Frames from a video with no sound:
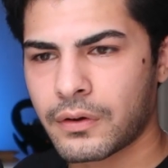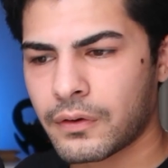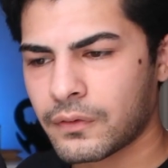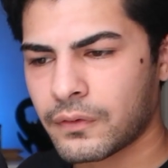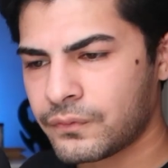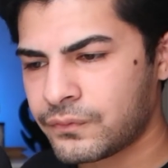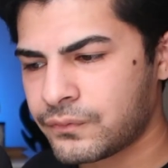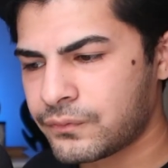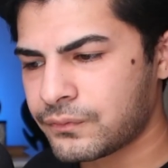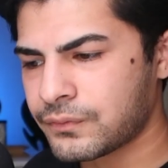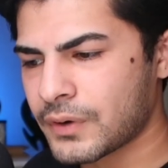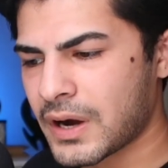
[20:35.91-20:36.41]

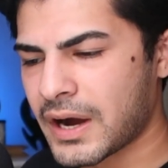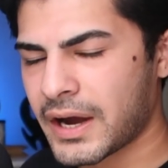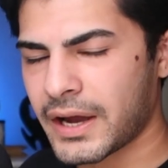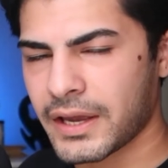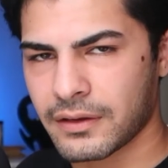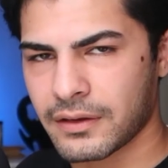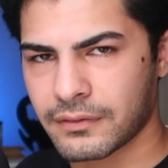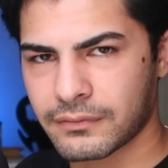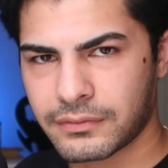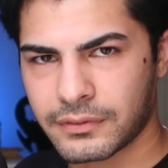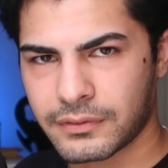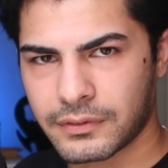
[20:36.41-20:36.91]

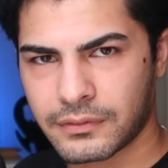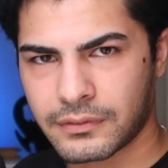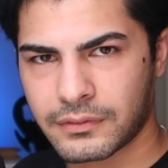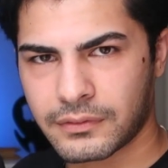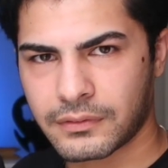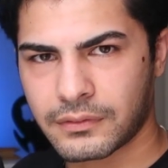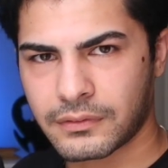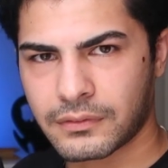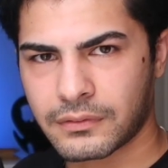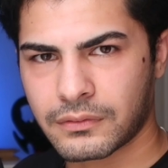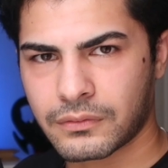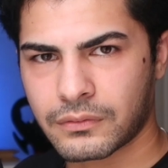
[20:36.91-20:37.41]
5
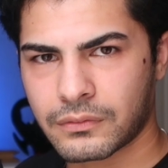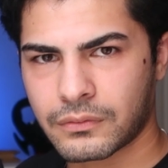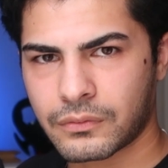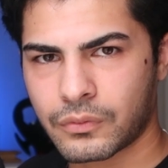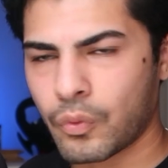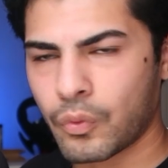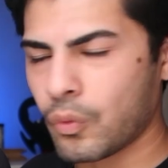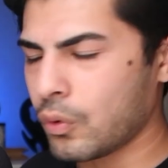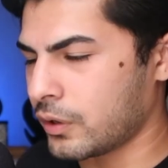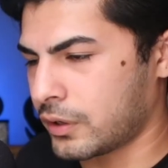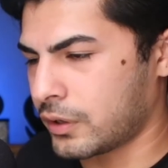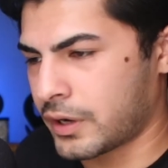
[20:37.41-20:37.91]

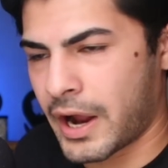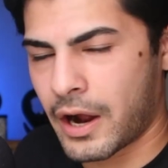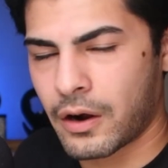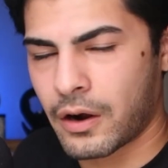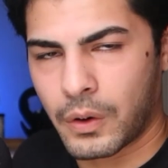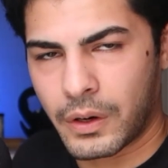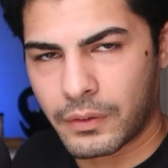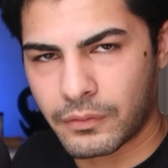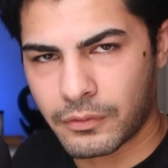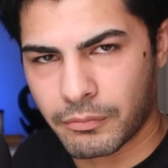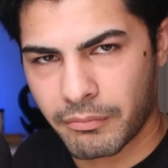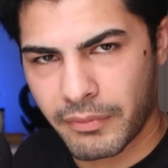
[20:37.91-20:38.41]
or
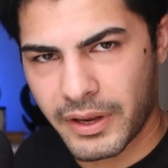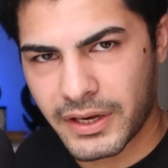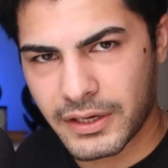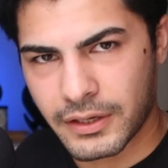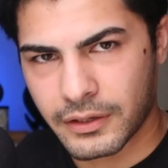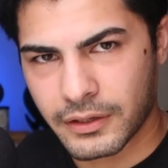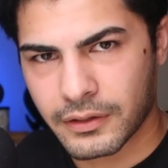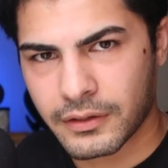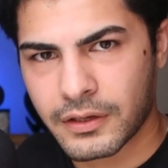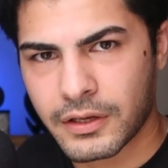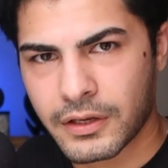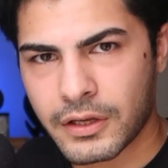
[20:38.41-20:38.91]
however many